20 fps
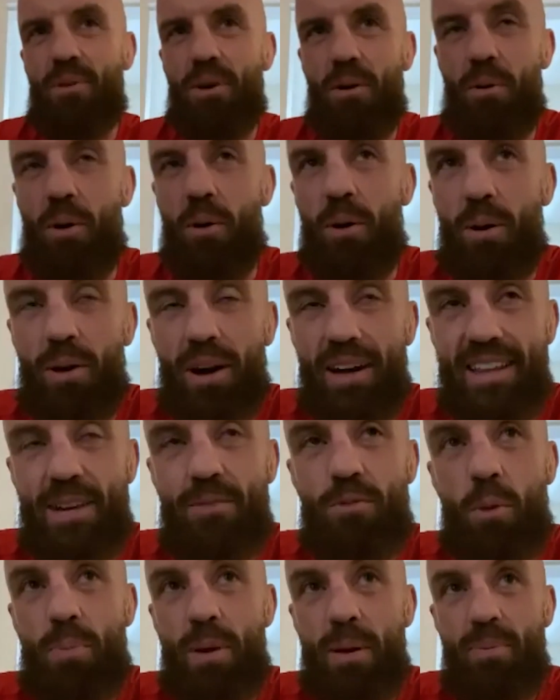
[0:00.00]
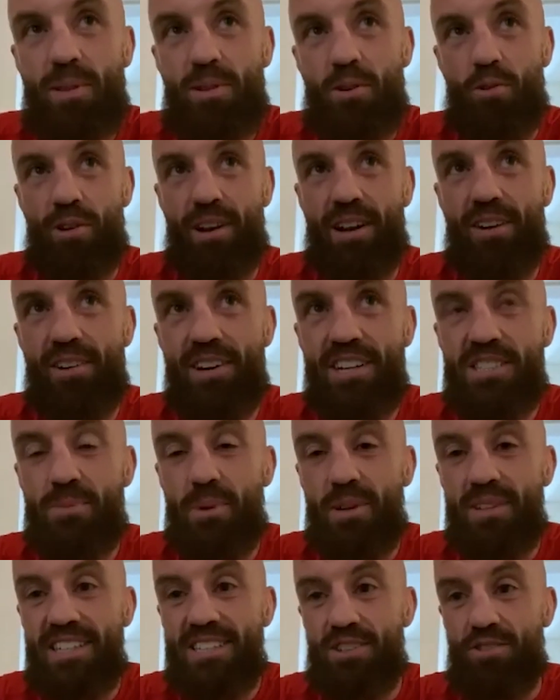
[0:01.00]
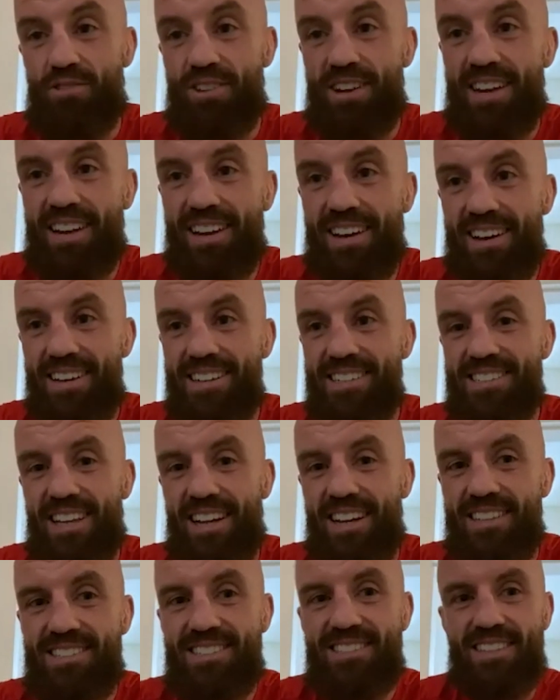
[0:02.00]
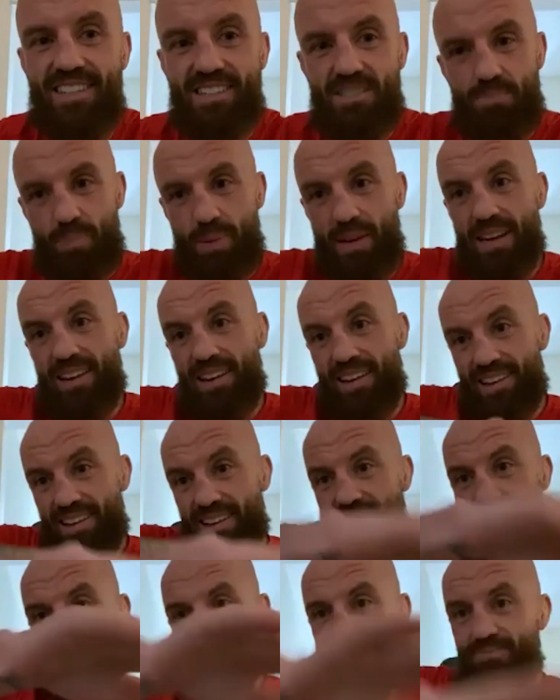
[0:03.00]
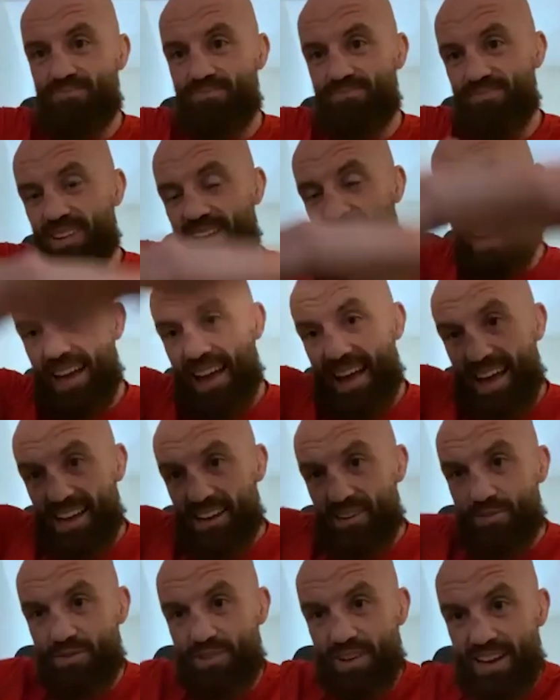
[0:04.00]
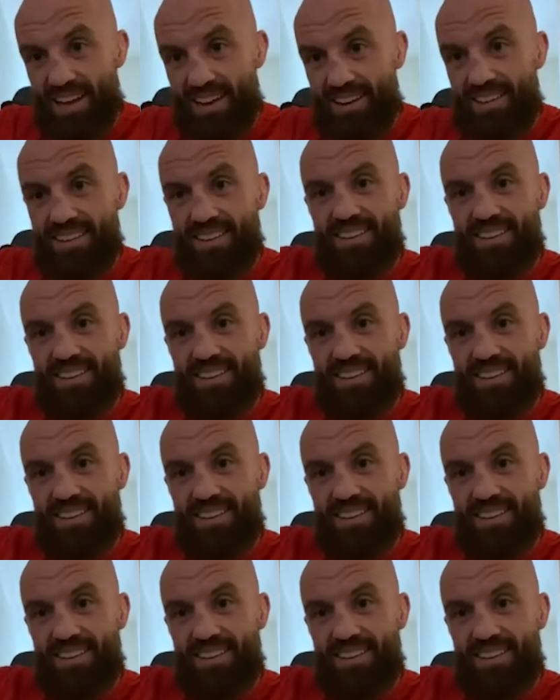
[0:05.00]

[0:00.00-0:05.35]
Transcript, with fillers: Oh, I think what people don't realize about this arena is that it's it's built like a like a hand fan,